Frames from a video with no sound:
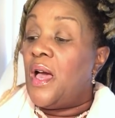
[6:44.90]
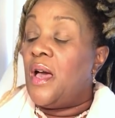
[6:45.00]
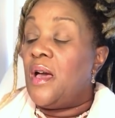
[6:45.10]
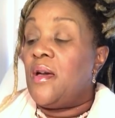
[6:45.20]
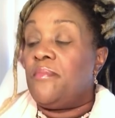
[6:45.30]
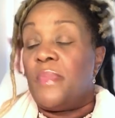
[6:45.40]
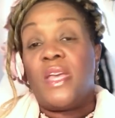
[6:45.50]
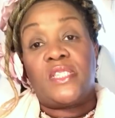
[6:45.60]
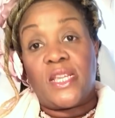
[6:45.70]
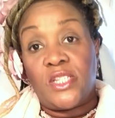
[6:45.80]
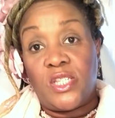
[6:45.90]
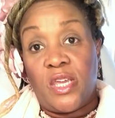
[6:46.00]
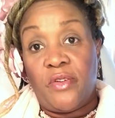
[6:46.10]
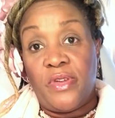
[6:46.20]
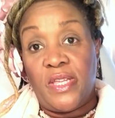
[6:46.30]

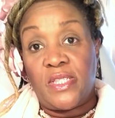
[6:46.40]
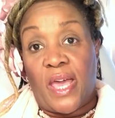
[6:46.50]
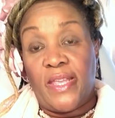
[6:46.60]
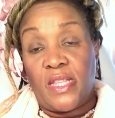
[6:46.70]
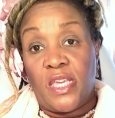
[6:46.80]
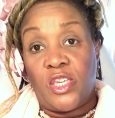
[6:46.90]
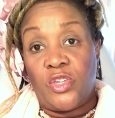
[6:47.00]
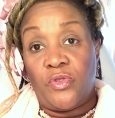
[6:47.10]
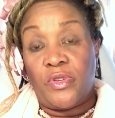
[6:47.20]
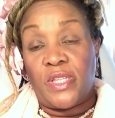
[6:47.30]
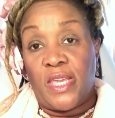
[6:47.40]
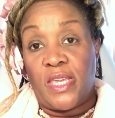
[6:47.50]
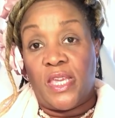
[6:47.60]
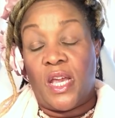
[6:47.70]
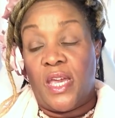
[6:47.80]
Sagittarians, I think you're
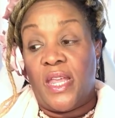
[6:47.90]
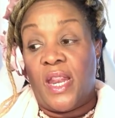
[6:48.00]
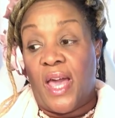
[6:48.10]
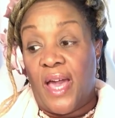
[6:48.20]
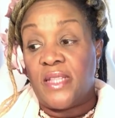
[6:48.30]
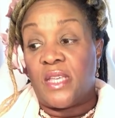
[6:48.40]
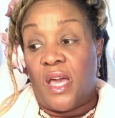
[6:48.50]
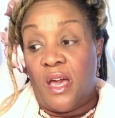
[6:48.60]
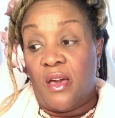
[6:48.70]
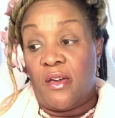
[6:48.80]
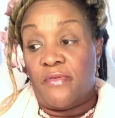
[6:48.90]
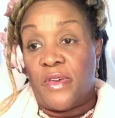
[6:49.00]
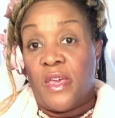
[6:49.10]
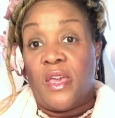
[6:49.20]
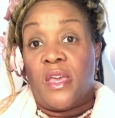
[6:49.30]
taking a lot of
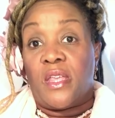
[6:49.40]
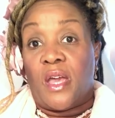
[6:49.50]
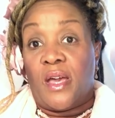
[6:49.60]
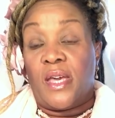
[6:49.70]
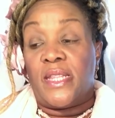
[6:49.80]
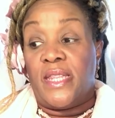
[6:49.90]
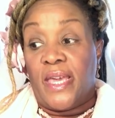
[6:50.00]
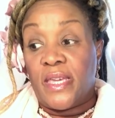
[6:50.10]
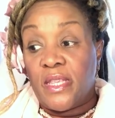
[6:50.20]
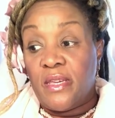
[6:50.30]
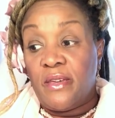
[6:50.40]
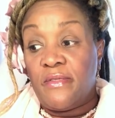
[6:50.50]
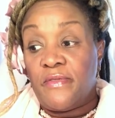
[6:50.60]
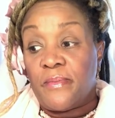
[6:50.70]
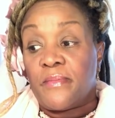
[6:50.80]
negative